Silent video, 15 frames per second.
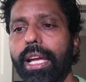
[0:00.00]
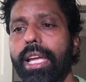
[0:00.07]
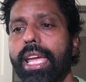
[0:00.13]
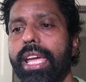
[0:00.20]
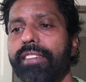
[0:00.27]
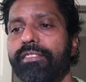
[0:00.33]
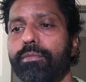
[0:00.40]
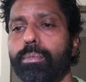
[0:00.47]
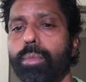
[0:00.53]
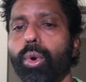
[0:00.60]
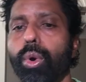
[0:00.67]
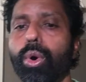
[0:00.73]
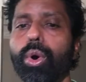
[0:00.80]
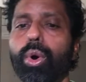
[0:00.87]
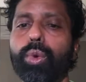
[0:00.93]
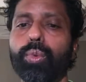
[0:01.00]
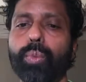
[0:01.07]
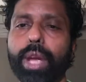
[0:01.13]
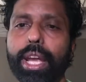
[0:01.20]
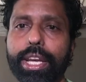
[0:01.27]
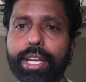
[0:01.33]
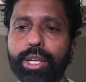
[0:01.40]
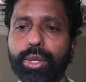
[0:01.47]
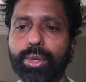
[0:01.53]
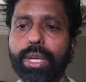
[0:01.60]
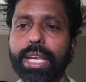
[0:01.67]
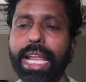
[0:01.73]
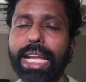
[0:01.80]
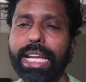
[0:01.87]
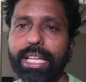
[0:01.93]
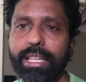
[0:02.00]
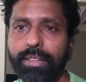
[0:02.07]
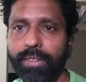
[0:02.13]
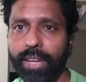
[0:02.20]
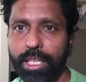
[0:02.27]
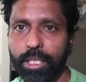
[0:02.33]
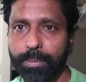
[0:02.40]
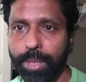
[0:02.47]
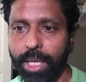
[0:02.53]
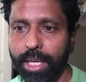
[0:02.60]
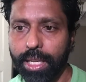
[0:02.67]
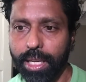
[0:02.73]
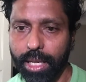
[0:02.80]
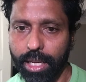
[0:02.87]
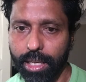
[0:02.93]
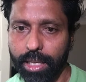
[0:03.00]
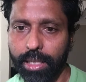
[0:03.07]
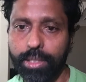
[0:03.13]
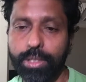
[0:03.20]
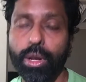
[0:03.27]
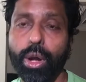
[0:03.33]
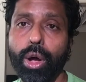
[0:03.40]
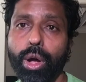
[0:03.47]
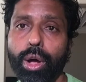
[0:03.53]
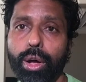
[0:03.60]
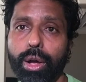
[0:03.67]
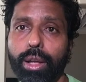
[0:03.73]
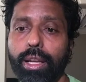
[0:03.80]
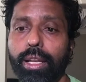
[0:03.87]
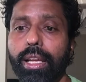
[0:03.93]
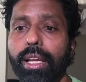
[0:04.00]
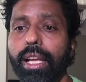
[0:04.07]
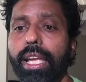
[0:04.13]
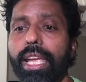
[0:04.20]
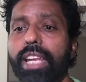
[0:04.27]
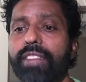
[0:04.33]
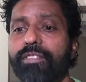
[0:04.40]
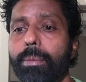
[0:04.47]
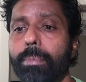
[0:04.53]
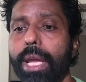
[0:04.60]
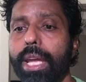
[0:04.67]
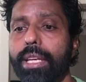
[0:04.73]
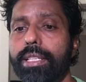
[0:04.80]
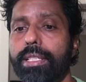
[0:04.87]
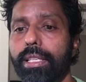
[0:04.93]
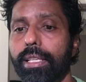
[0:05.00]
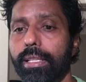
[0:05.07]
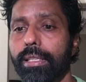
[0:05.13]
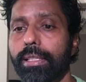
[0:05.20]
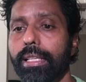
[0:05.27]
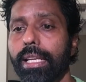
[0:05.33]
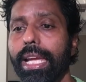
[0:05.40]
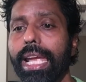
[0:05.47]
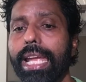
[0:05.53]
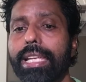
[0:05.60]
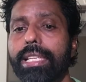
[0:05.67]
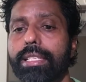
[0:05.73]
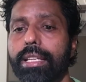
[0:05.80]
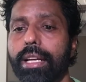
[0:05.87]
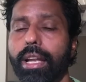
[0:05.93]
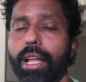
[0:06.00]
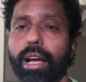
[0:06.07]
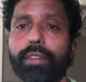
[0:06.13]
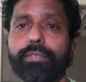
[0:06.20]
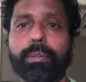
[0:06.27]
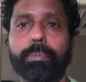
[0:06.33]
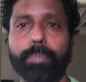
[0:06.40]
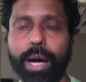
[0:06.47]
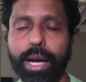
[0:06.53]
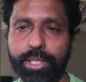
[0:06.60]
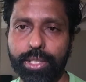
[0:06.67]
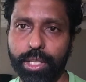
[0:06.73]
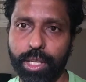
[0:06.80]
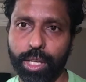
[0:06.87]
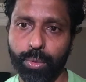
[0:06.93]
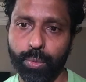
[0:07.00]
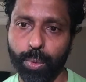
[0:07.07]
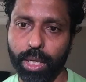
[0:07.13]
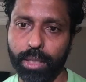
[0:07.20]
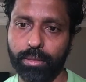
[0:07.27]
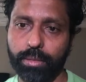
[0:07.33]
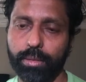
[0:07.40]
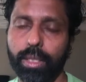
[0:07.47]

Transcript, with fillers: give more weight to negative experience or information instead of a positive one.